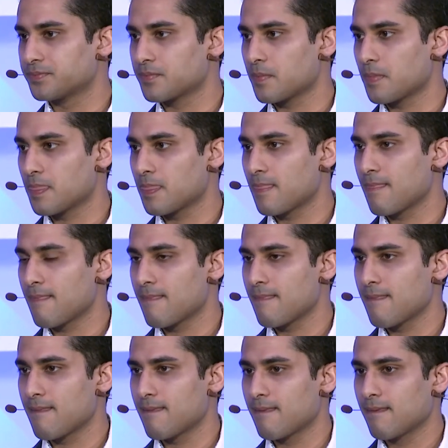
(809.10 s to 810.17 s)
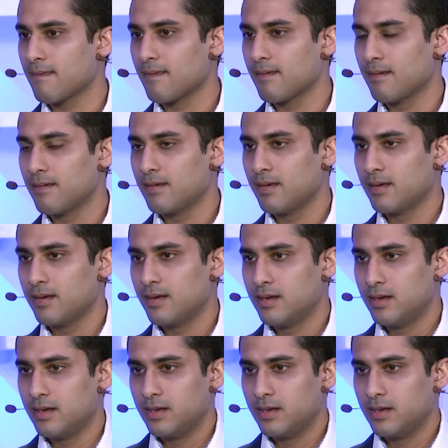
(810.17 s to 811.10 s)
(no one is talking)